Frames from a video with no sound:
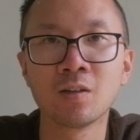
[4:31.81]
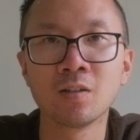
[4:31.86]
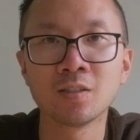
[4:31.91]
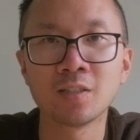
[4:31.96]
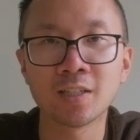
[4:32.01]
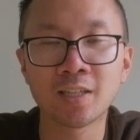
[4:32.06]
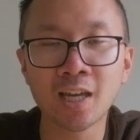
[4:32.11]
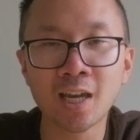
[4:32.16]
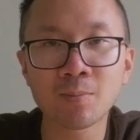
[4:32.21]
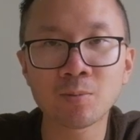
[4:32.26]

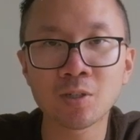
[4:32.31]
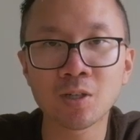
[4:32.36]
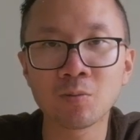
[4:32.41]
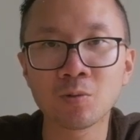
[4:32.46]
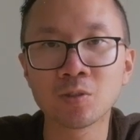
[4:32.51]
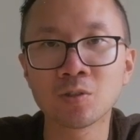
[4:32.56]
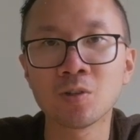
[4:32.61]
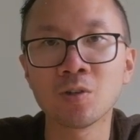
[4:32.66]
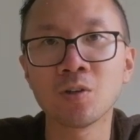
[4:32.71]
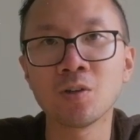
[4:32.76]
to capture
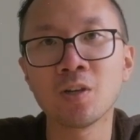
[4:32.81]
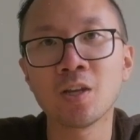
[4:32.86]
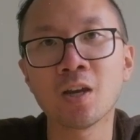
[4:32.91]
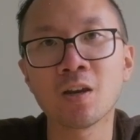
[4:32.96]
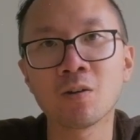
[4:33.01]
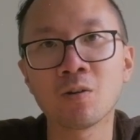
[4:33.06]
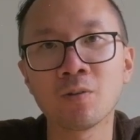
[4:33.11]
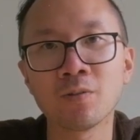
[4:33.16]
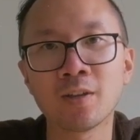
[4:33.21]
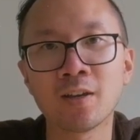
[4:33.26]
would turn
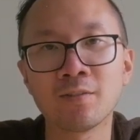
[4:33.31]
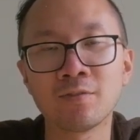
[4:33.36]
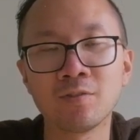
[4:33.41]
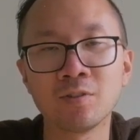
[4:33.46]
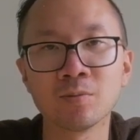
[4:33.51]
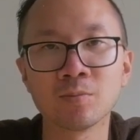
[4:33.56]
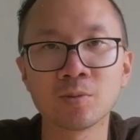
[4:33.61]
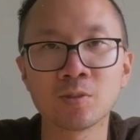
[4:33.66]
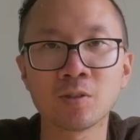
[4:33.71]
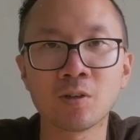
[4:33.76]
out on that
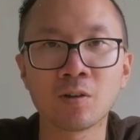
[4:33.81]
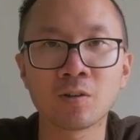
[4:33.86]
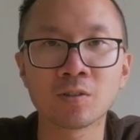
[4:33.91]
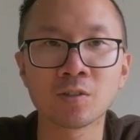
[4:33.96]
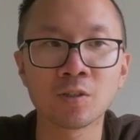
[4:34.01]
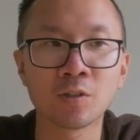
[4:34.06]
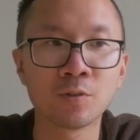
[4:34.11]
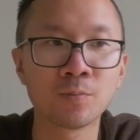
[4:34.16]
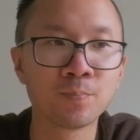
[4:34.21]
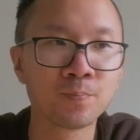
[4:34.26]
film stock.
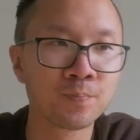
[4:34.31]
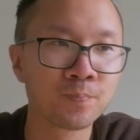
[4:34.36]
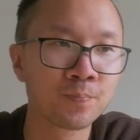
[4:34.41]
So